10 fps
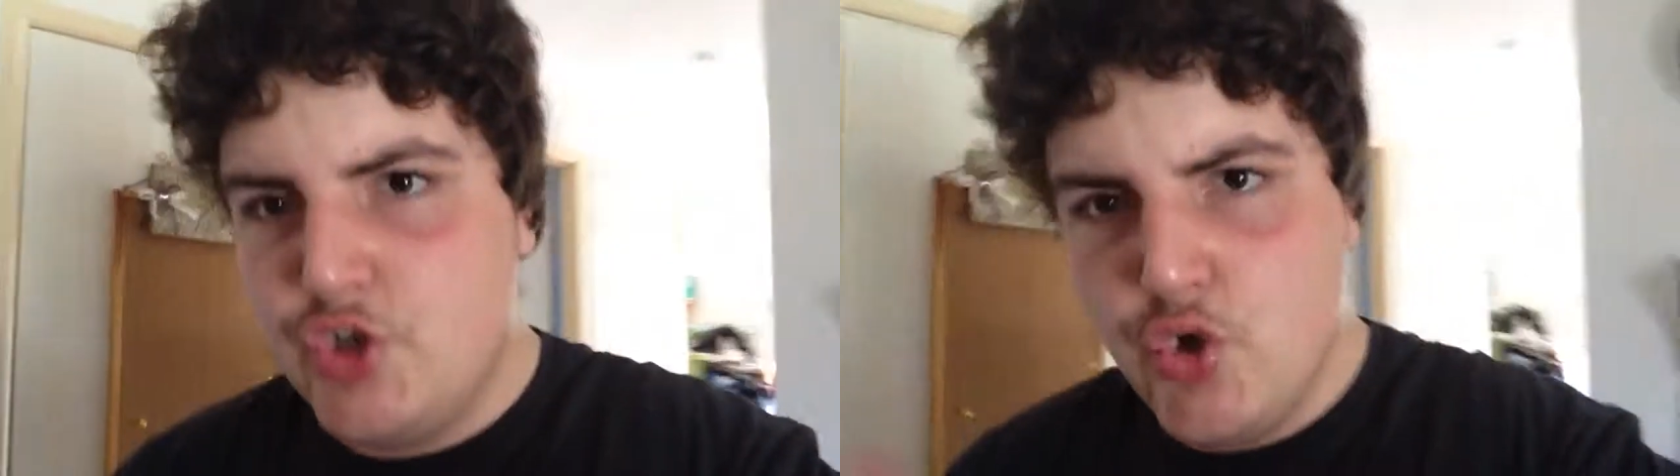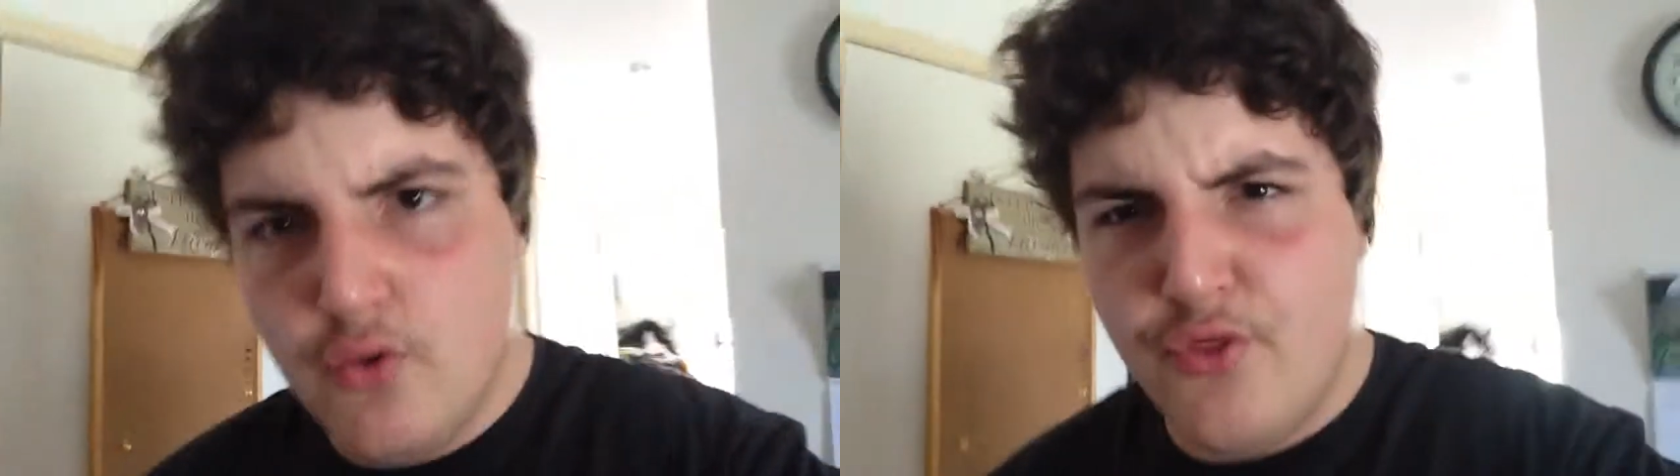
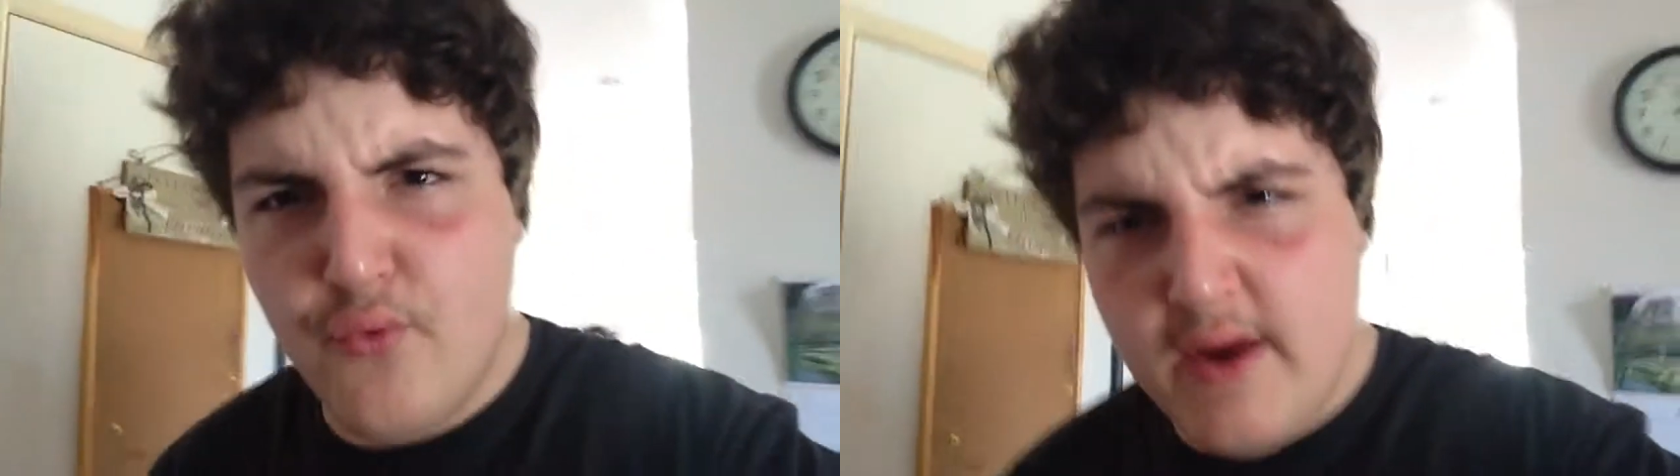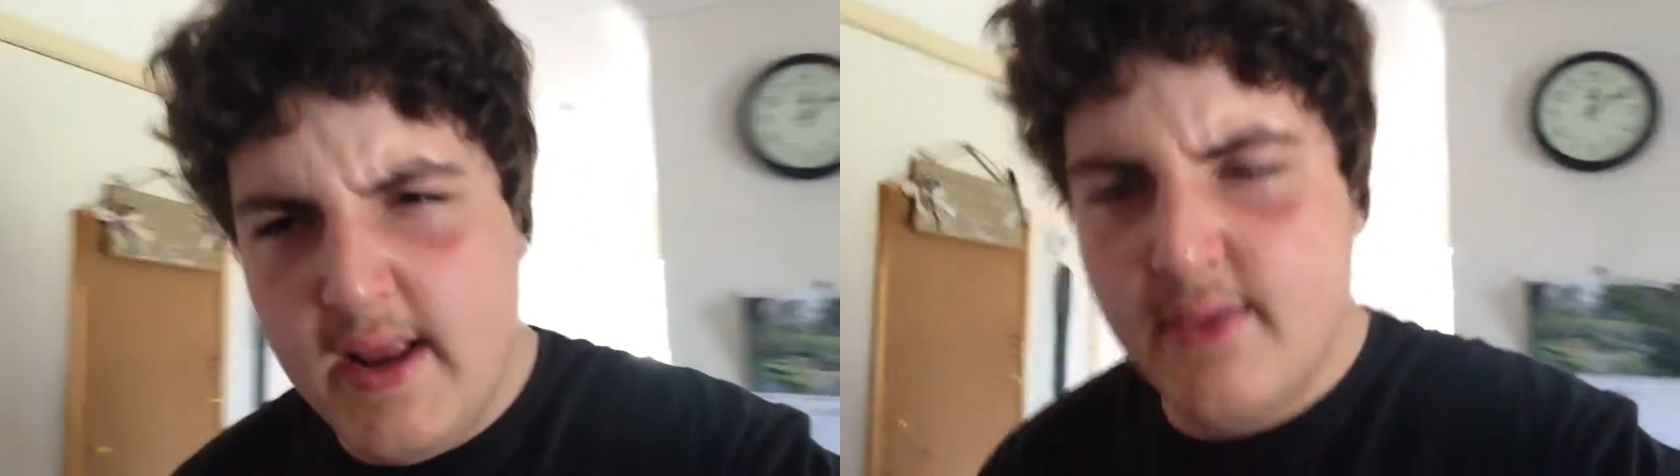two,
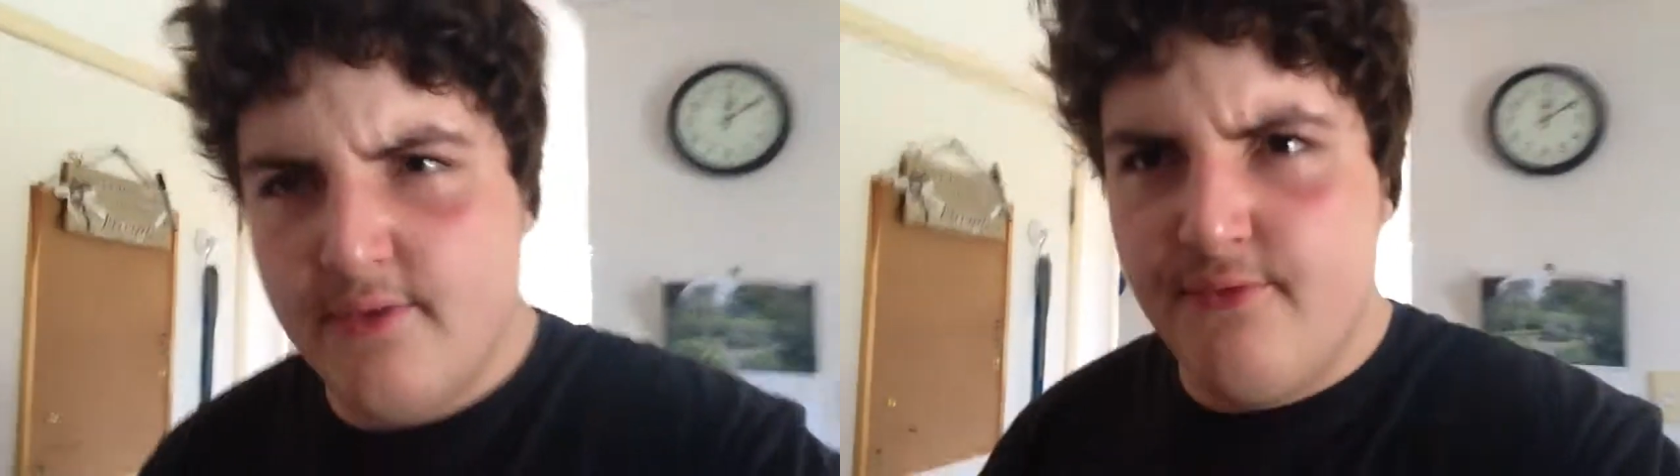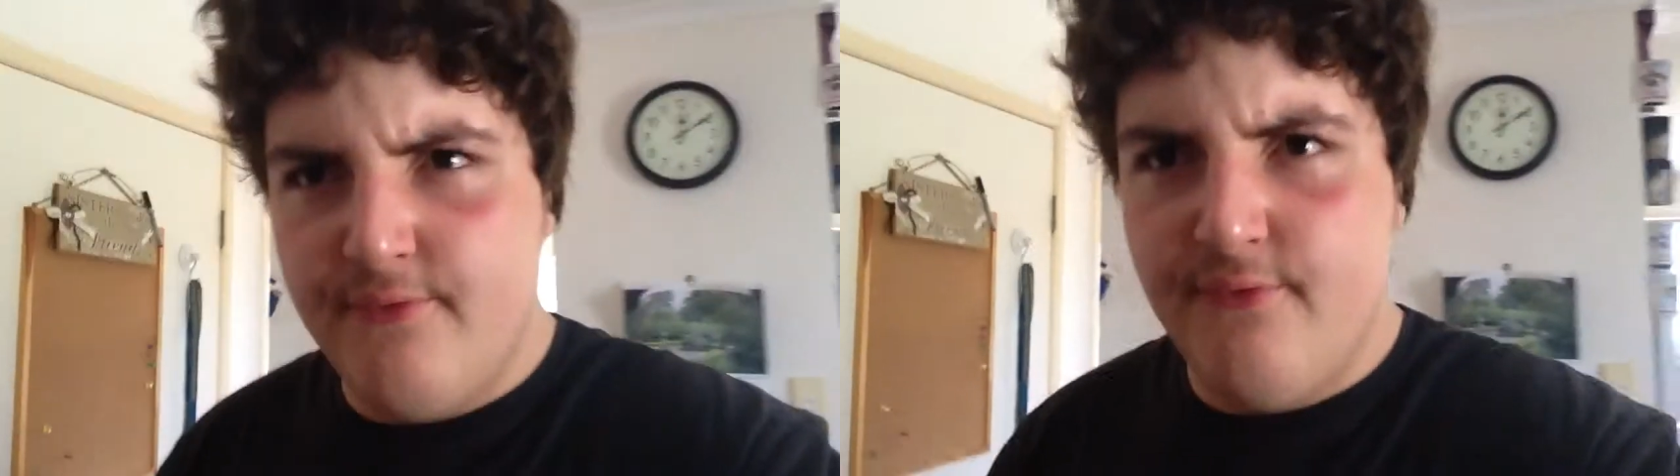three
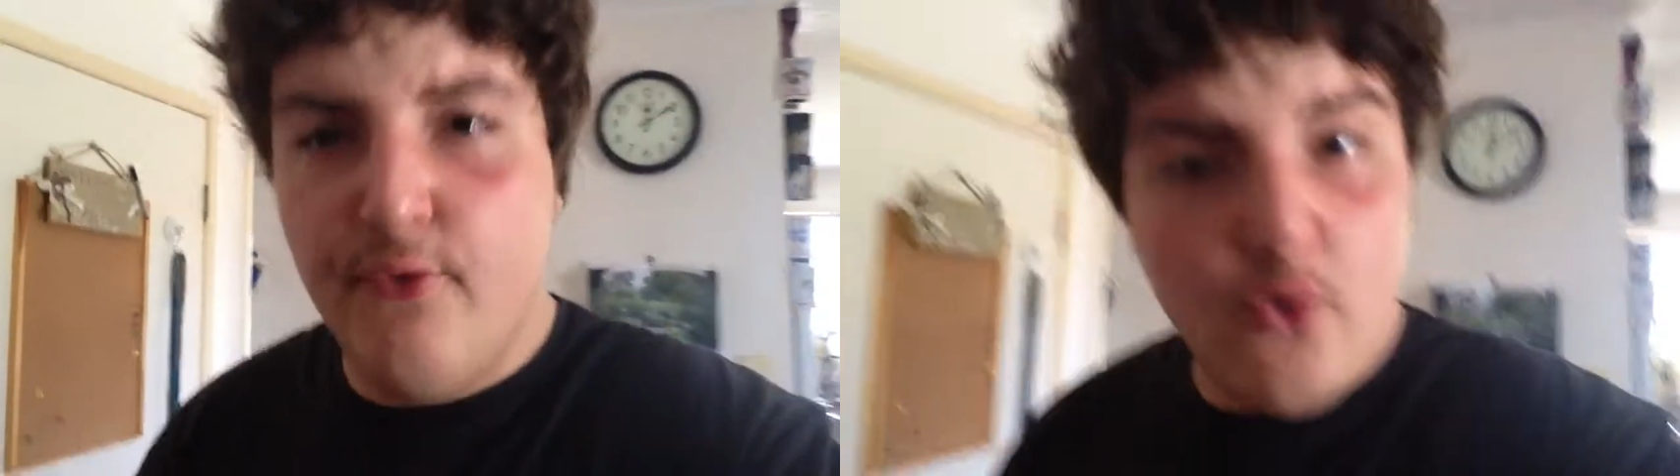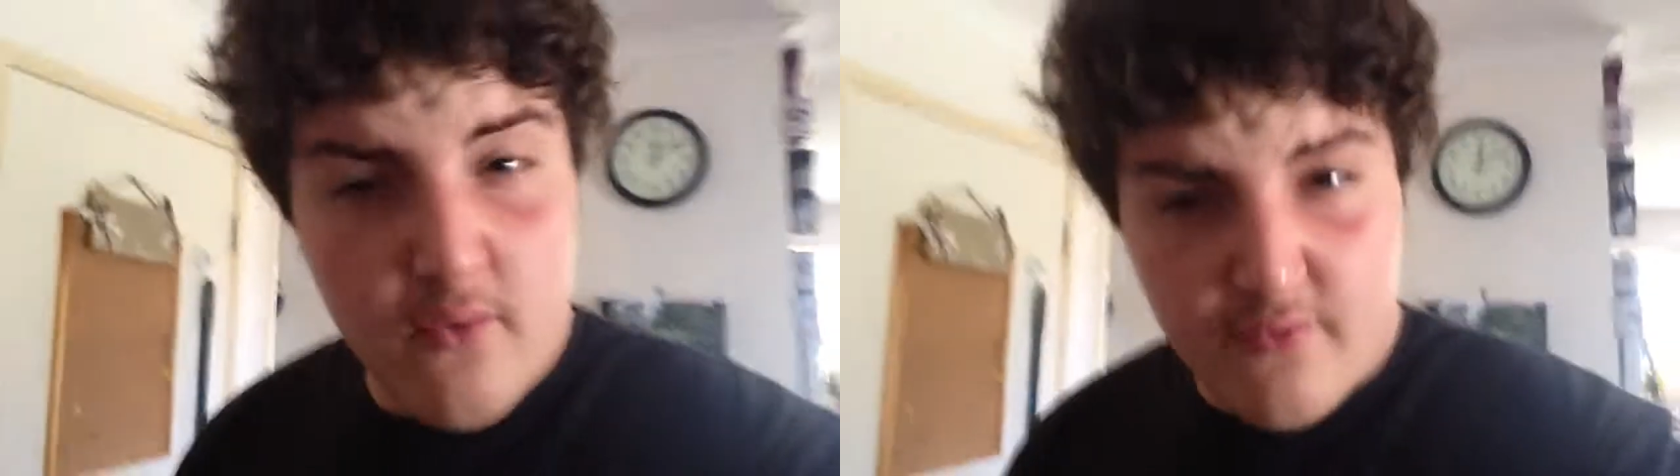other,
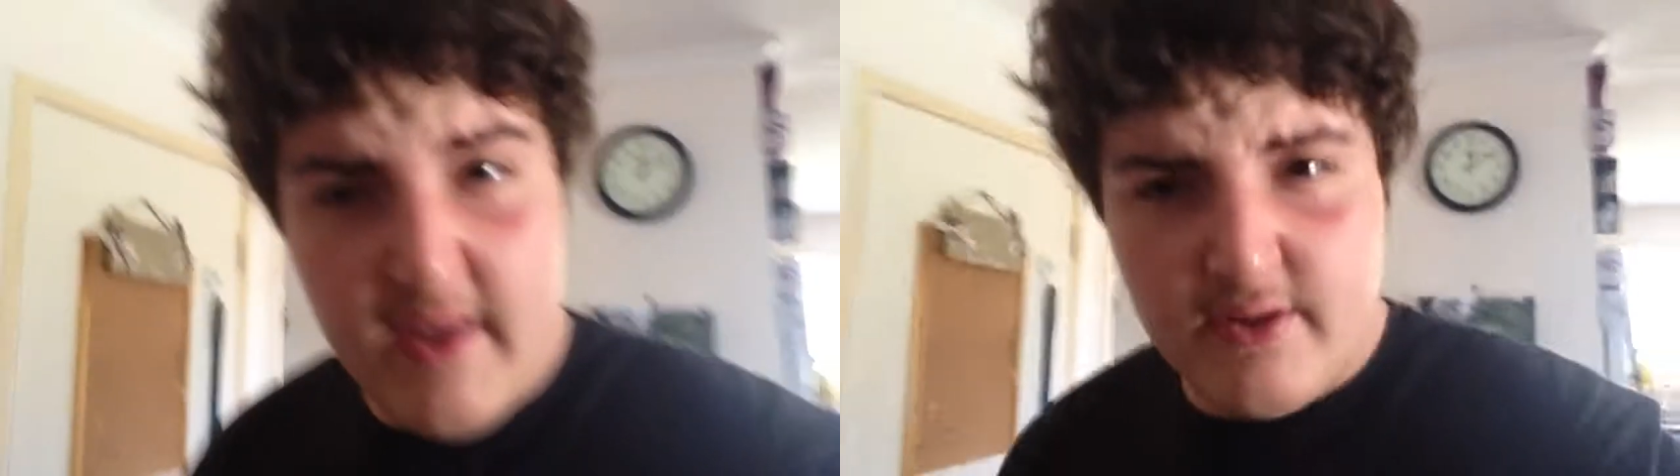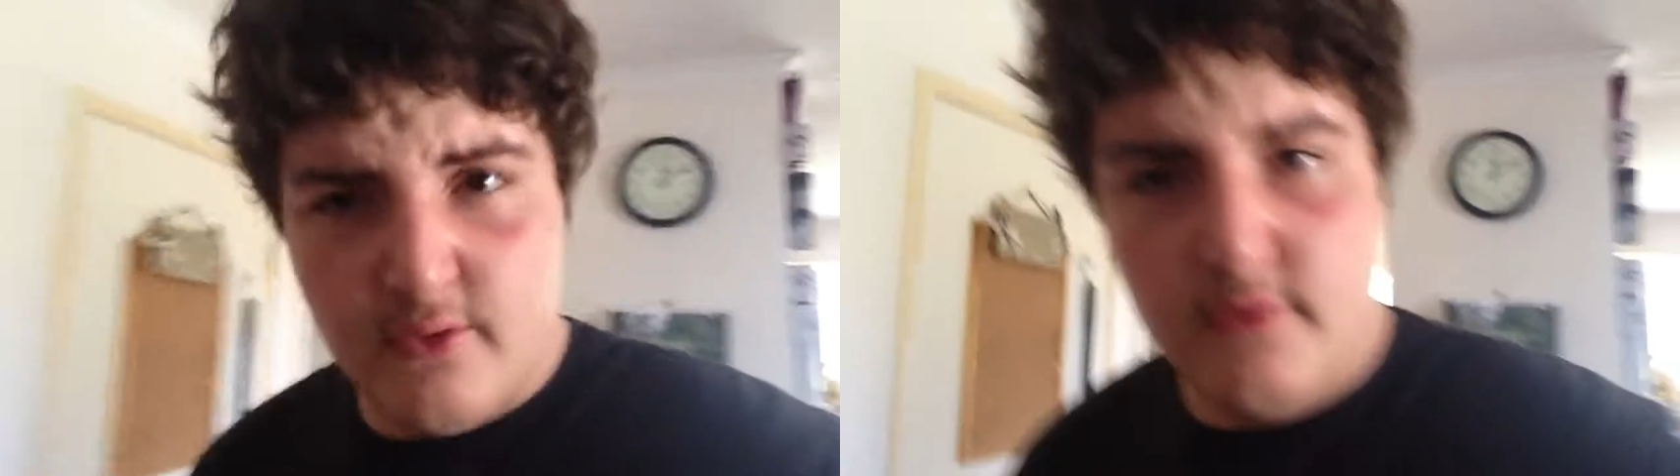four
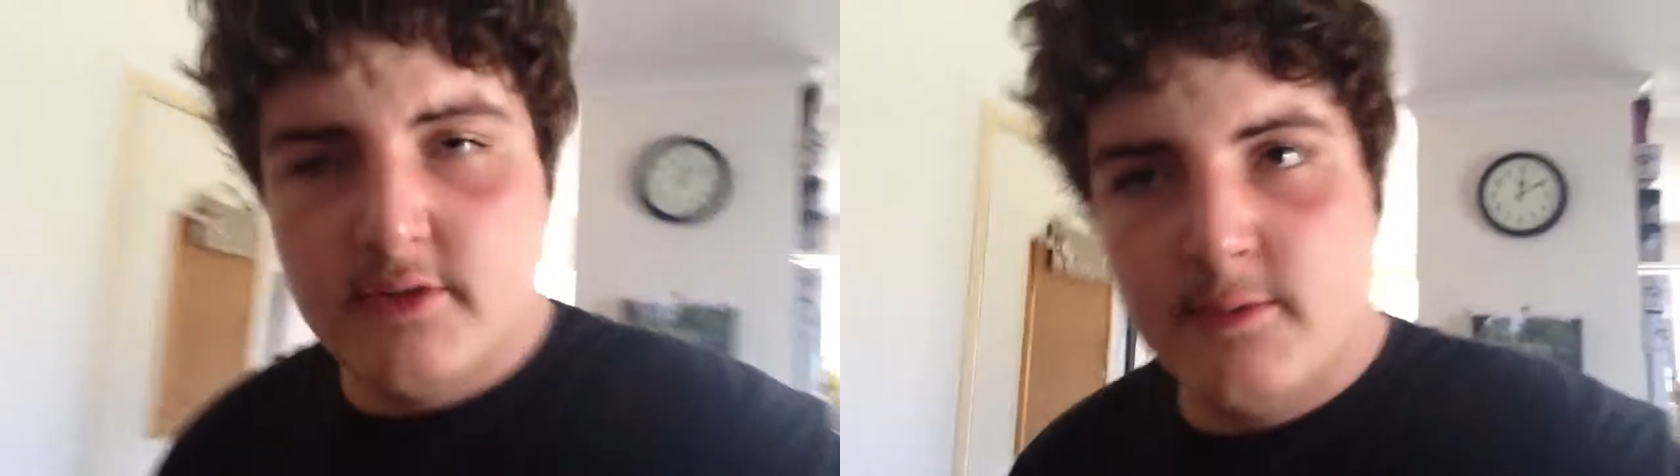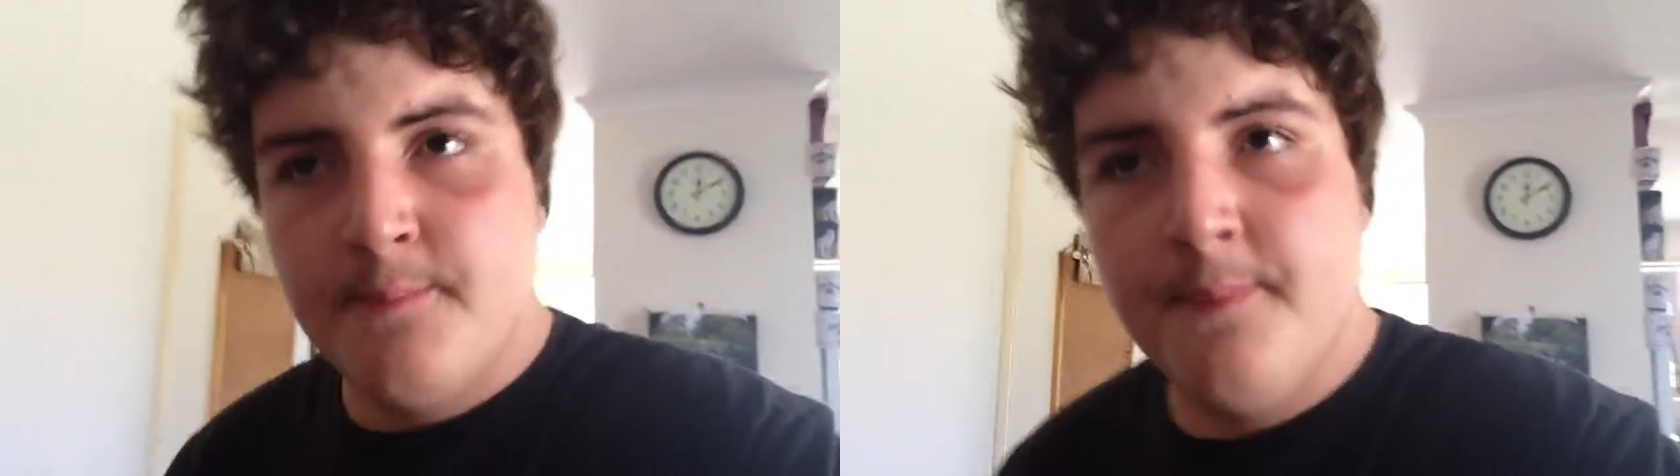vehicles